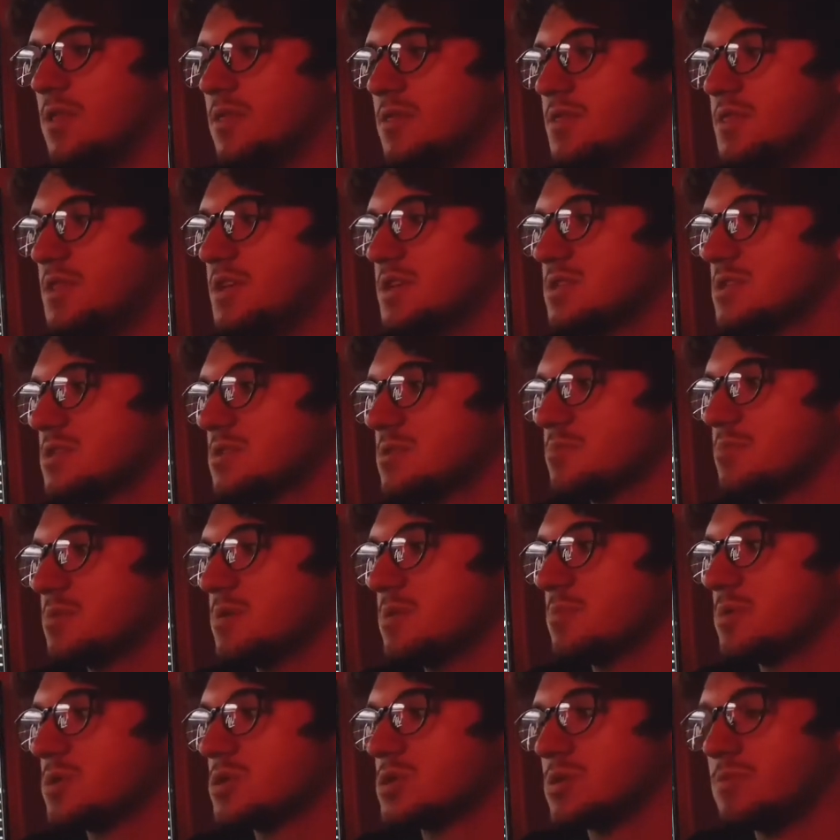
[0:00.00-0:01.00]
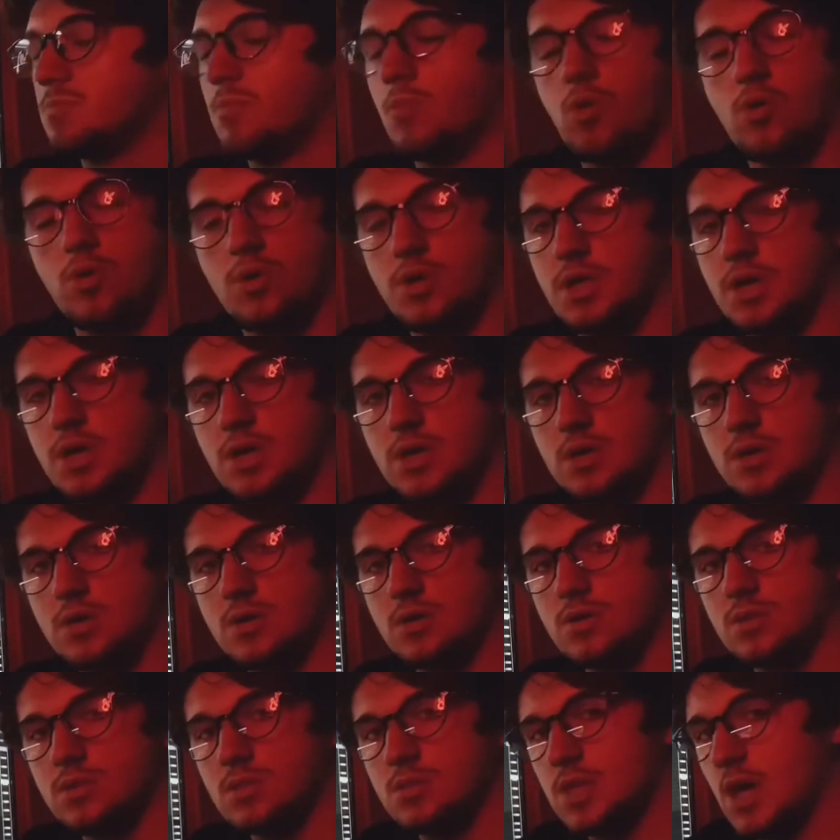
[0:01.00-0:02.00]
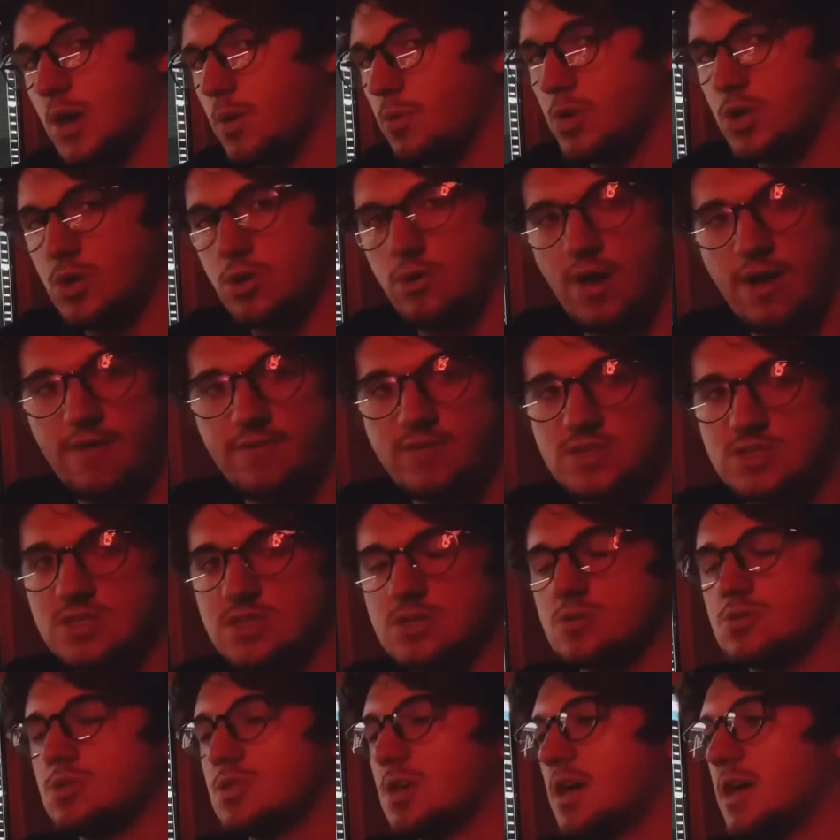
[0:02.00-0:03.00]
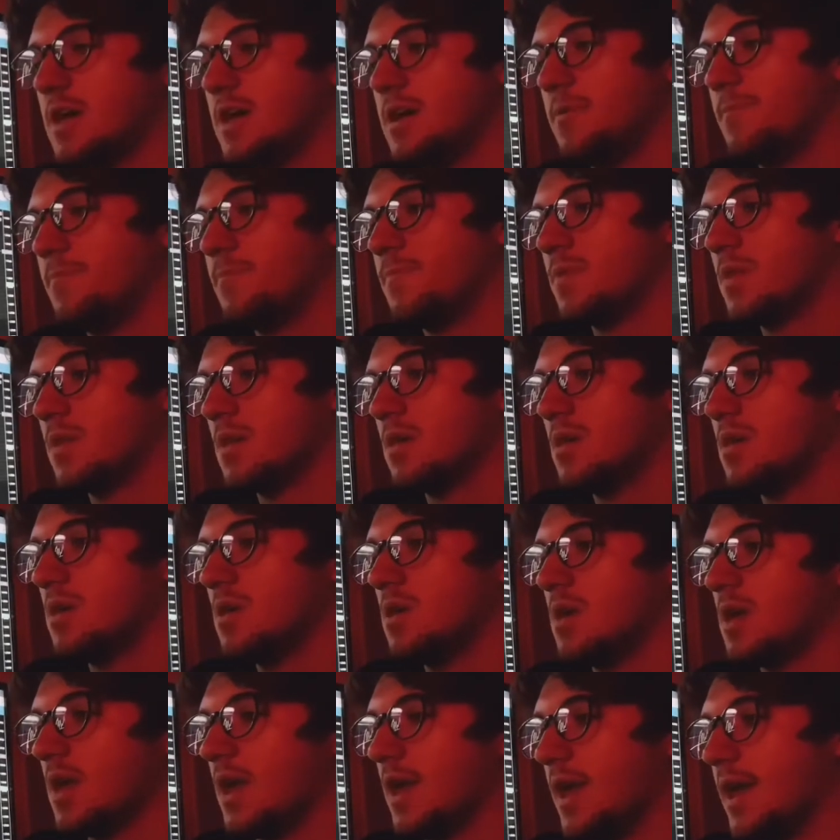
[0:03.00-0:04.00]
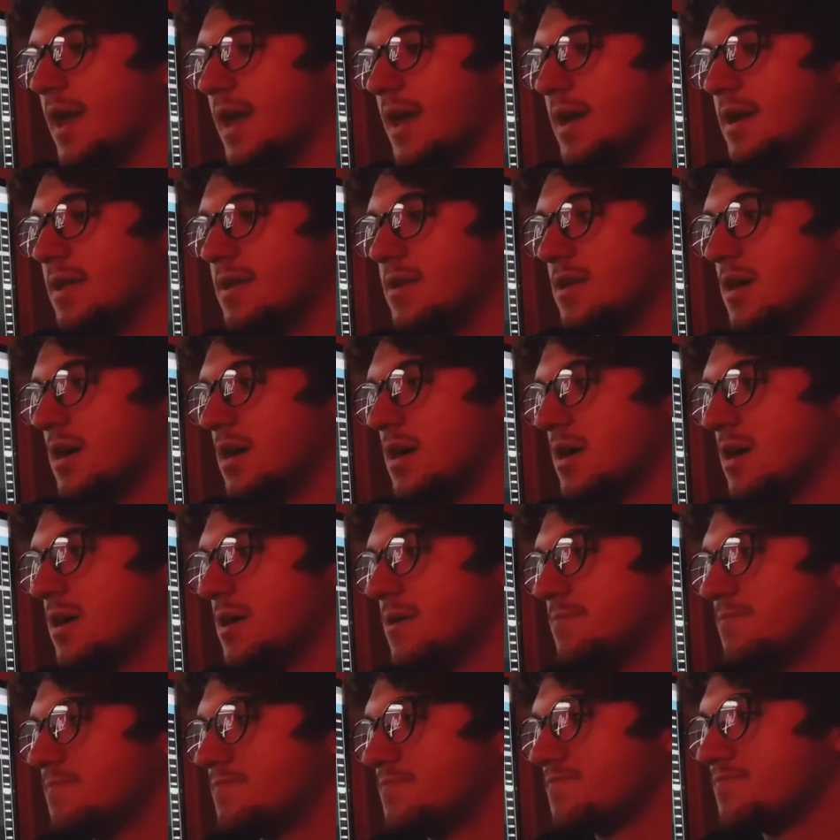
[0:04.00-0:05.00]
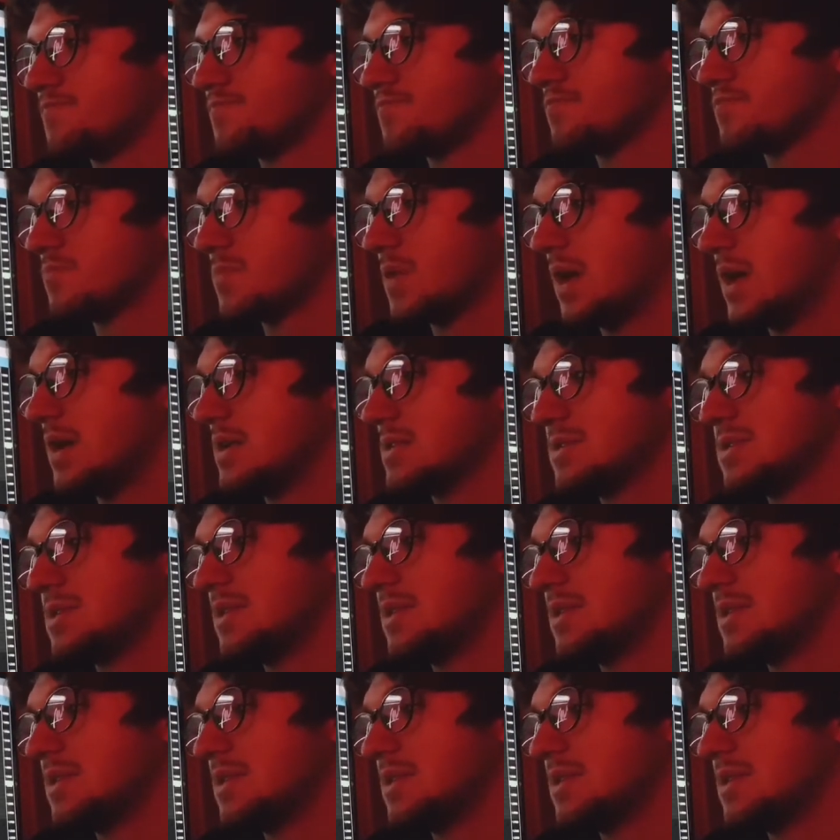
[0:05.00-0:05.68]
this is pretty much a morning that we do every single day, and it's